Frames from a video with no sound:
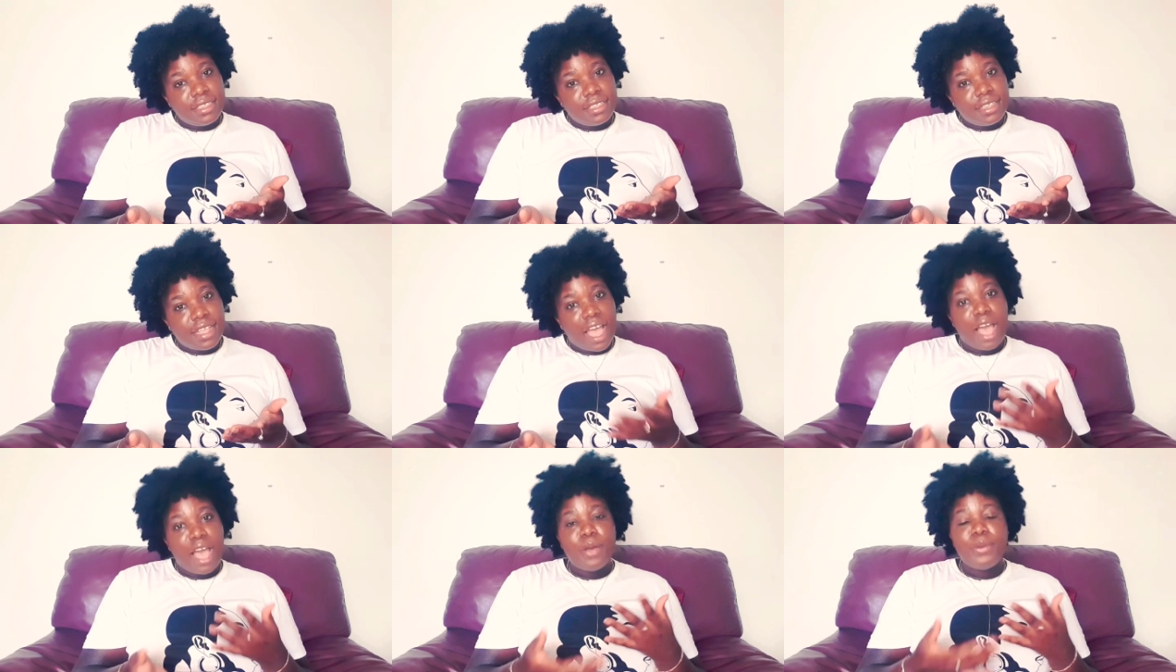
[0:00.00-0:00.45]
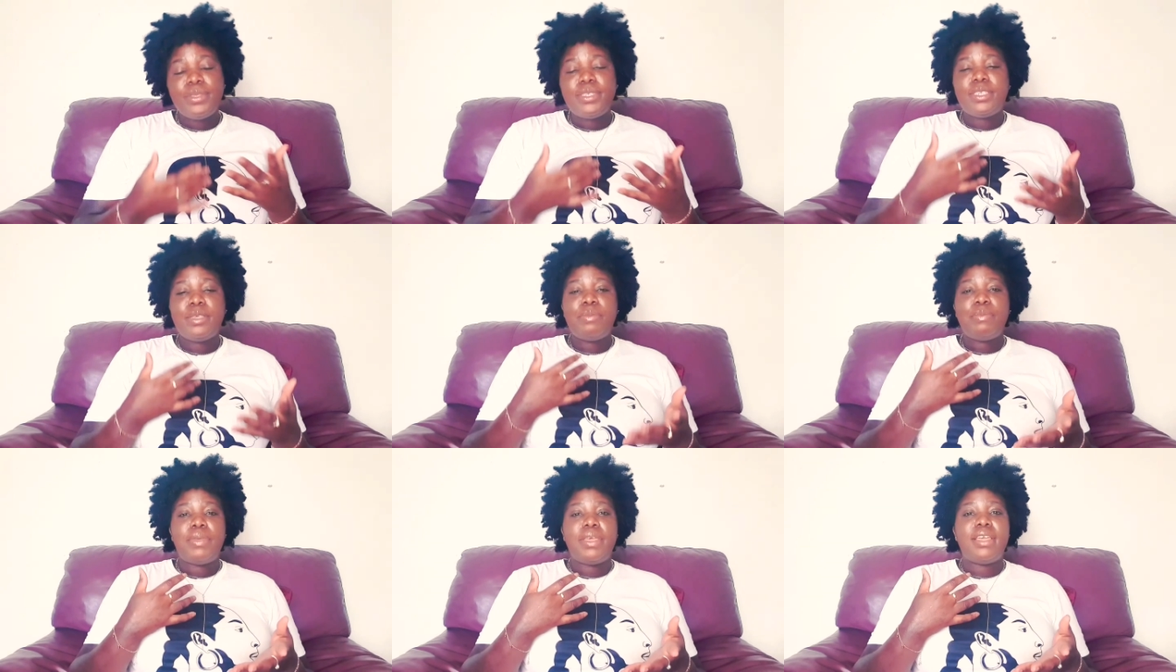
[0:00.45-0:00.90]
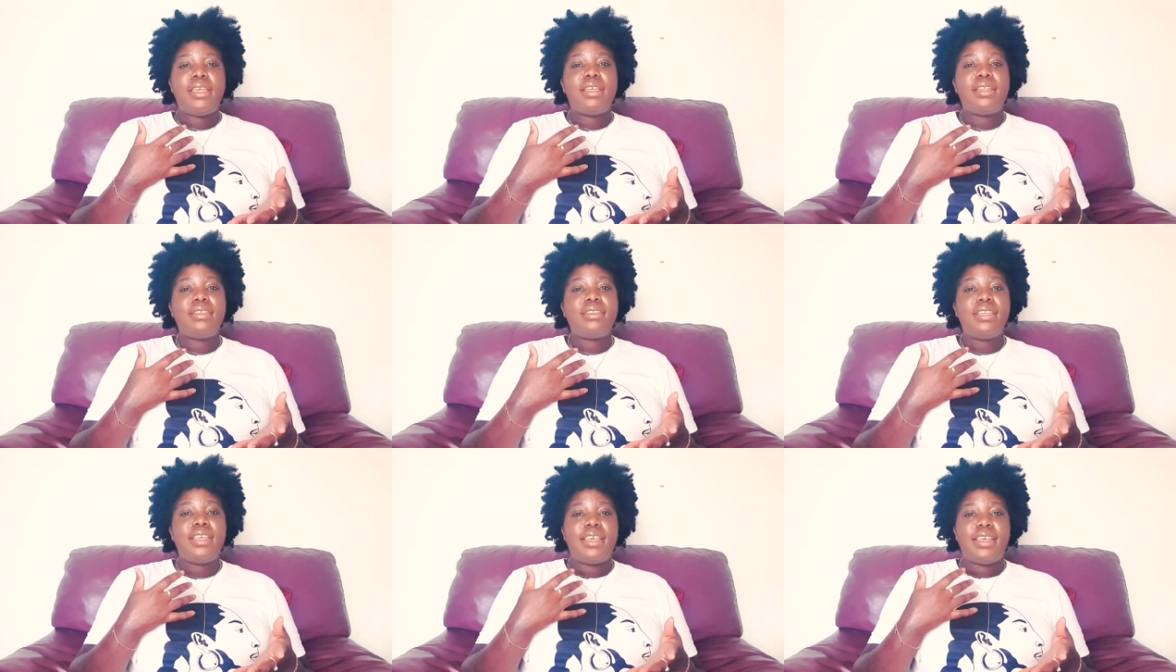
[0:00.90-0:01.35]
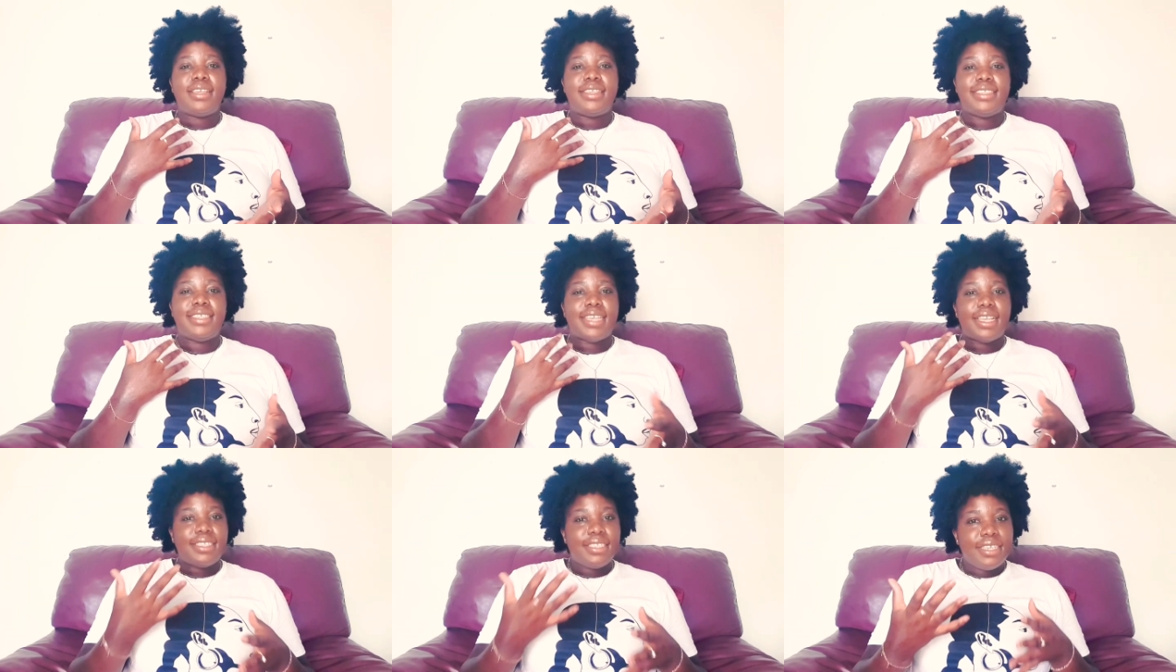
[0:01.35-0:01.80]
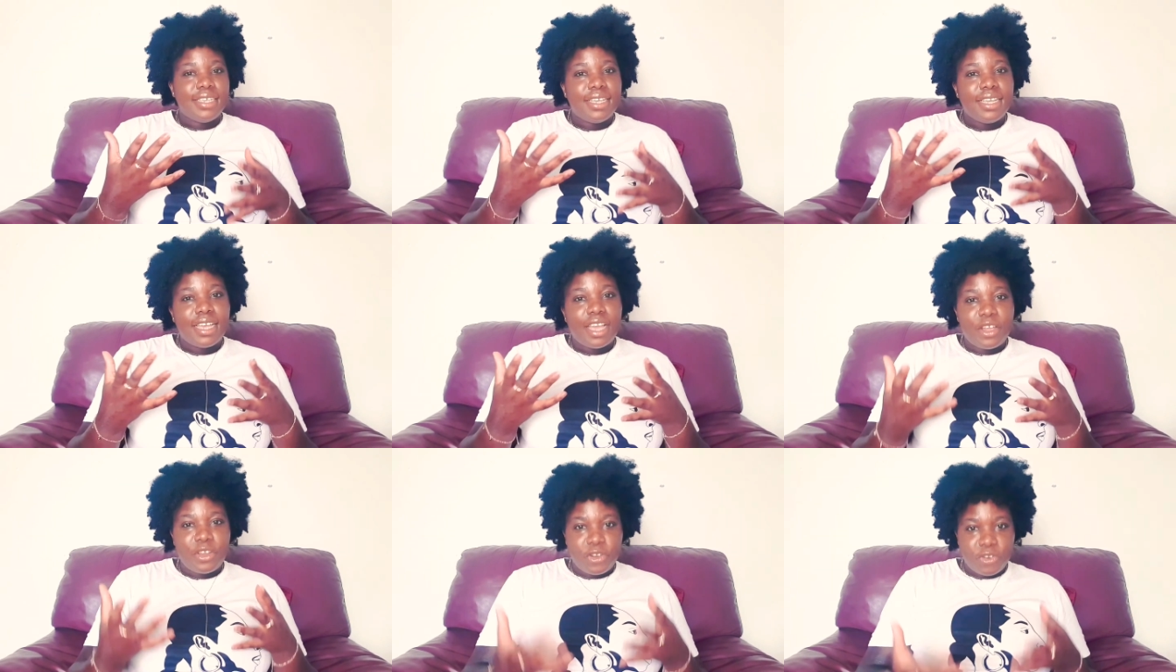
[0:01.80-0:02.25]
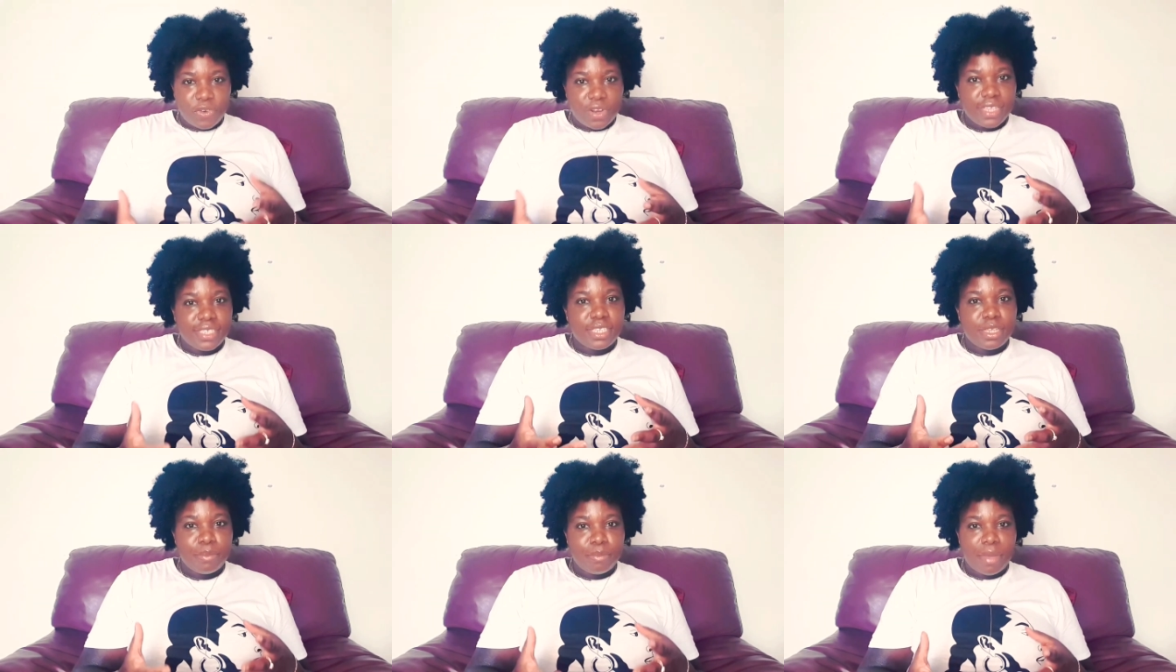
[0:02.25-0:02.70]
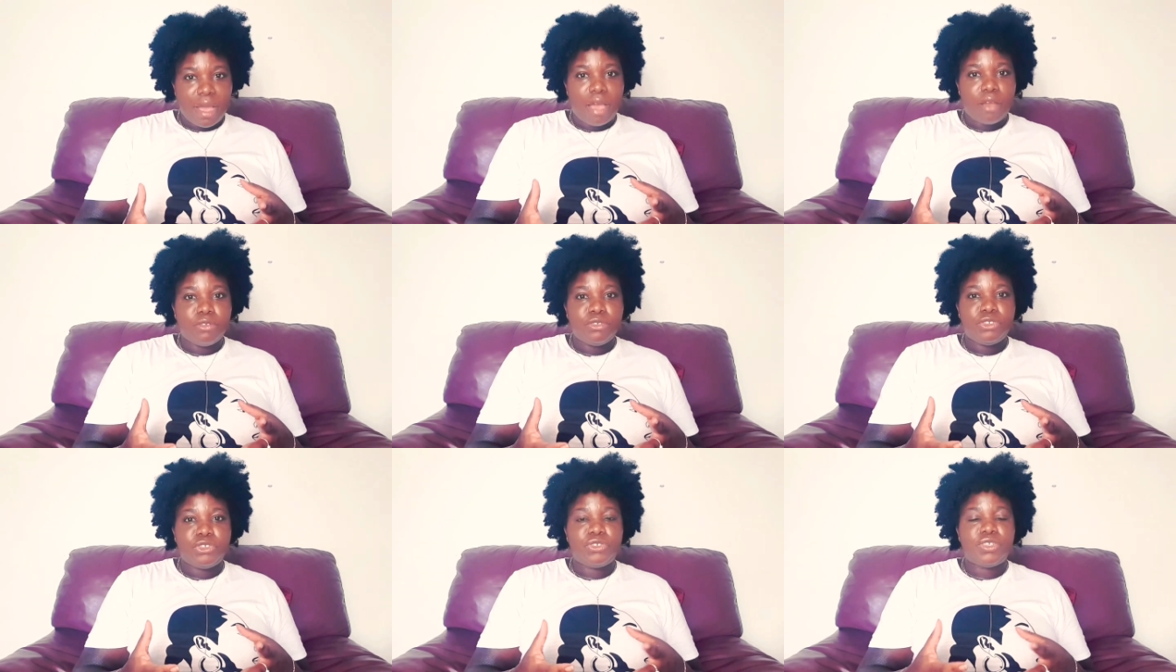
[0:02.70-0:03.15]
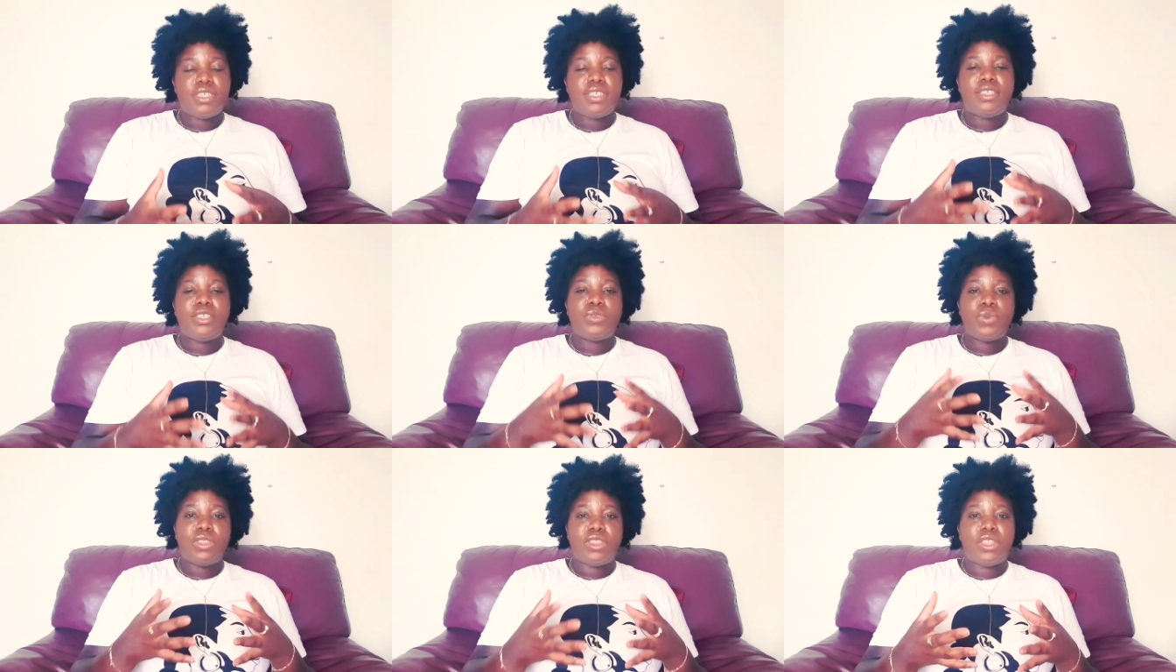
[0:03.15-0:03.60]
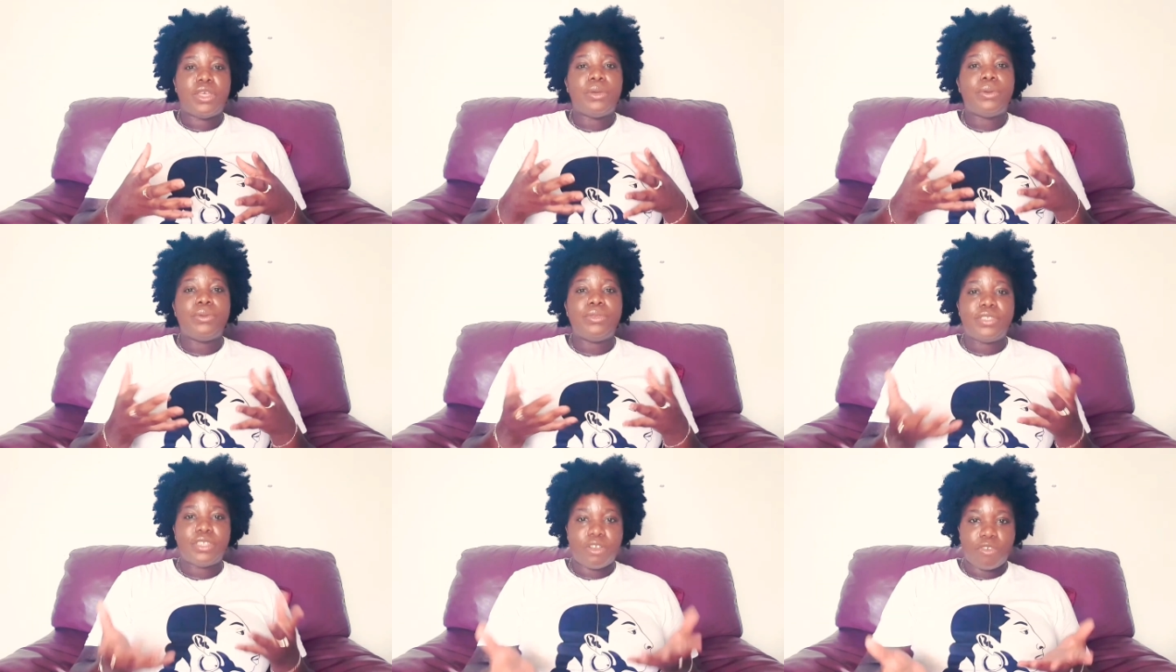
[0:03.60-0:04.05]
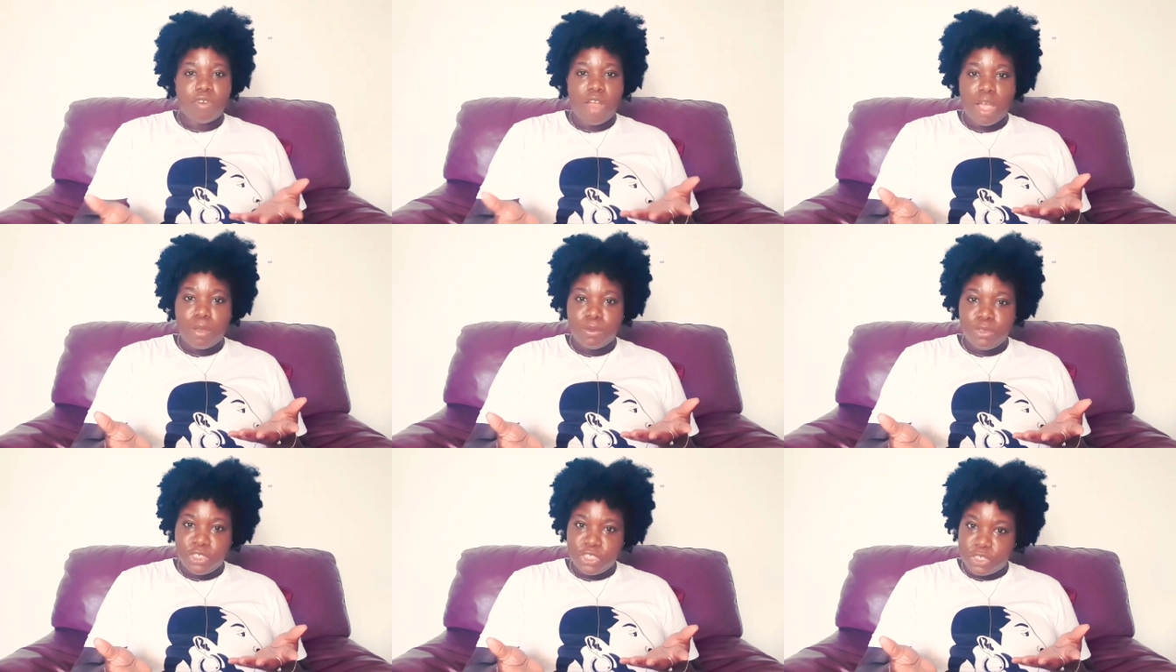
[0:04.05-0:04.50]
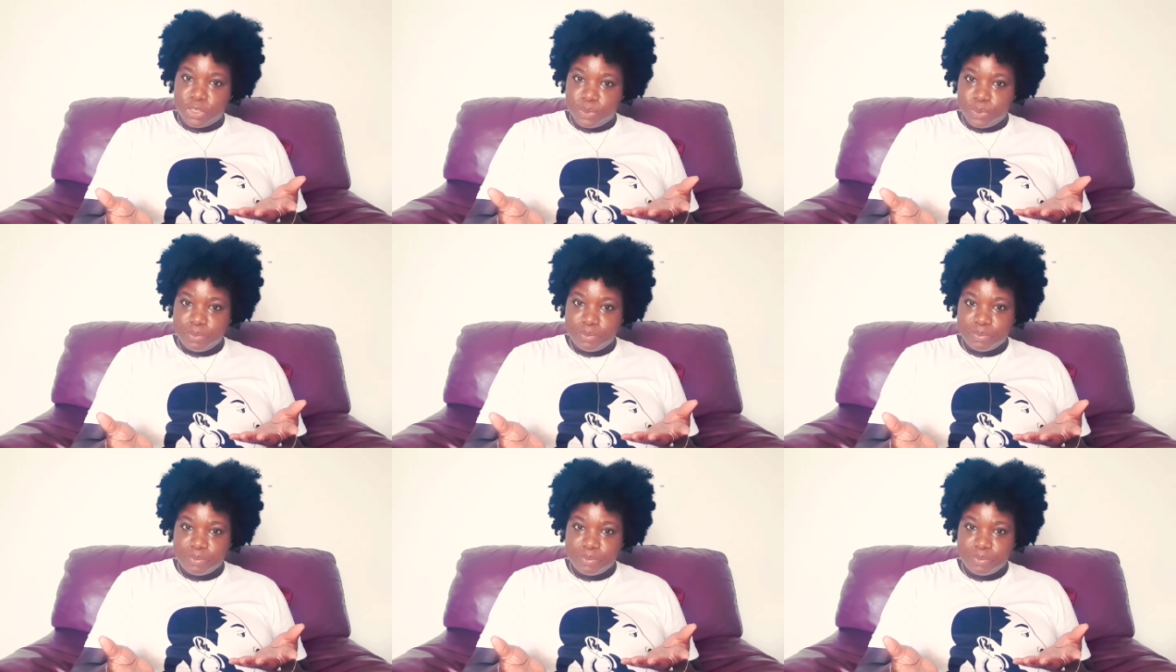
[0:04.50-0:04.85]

How has it been setting and creating boundaries with those around you?